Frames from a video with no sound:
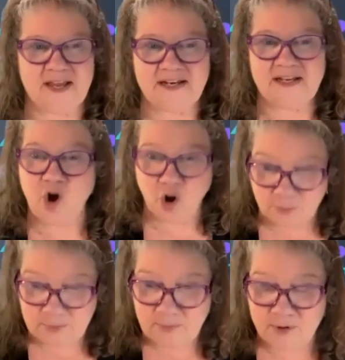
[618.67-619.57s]
And he
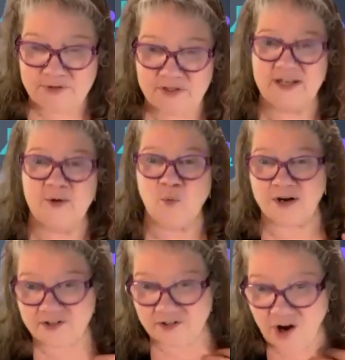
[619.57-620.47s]
called me personally and
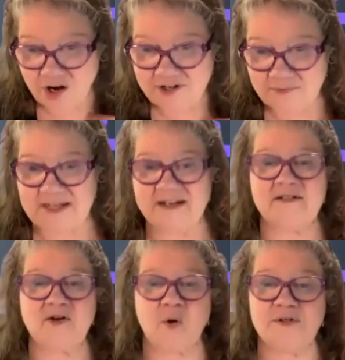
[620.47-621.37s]
wanted to talk to me. And
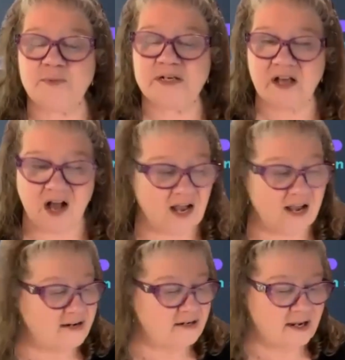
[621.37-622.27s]
he's always been
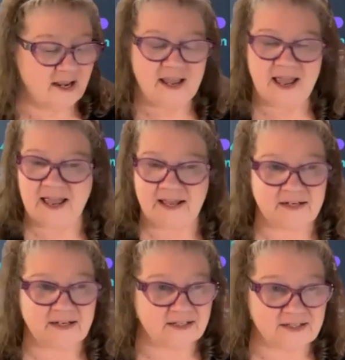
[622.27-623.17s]
kind
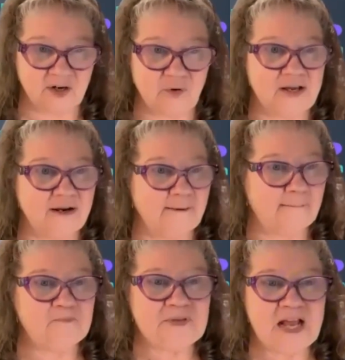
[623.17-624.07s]
and considerate
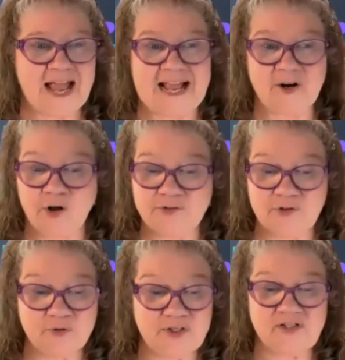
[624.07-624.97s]
and
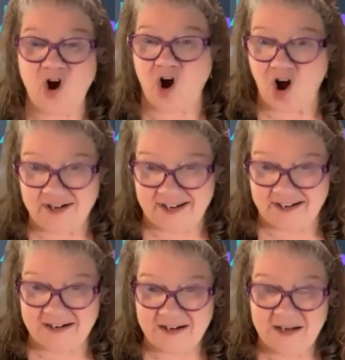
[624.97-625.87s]
also just on
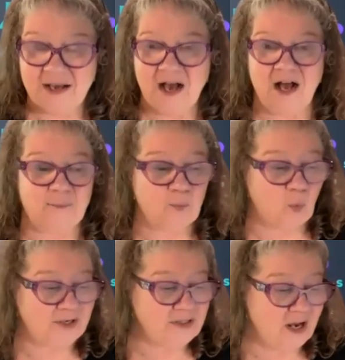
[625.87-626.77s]
it.
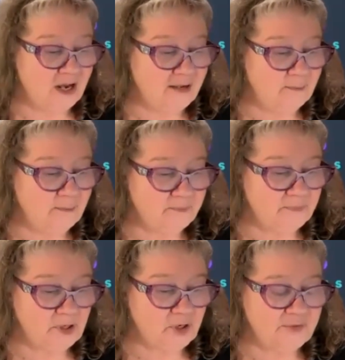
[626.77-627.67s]
One time,
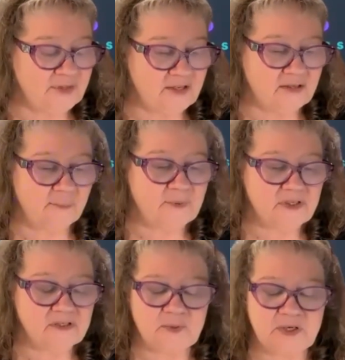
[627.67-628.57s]
the
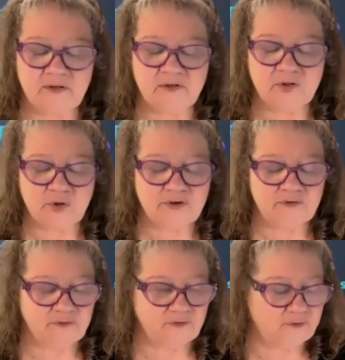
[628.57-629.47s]
Compass has been sort
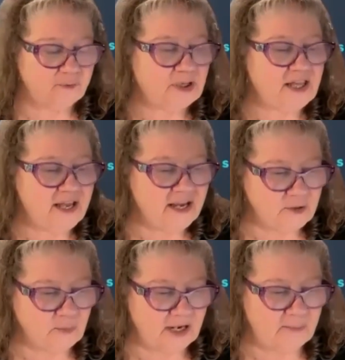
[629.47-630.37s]
of
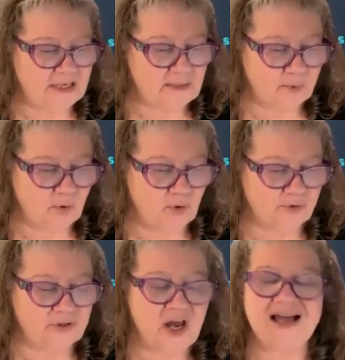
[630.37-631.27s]
plagued by
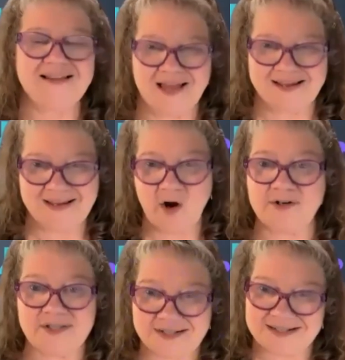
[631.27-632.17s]
people not liking
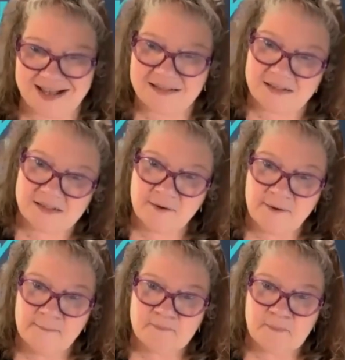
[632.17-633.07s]
our success.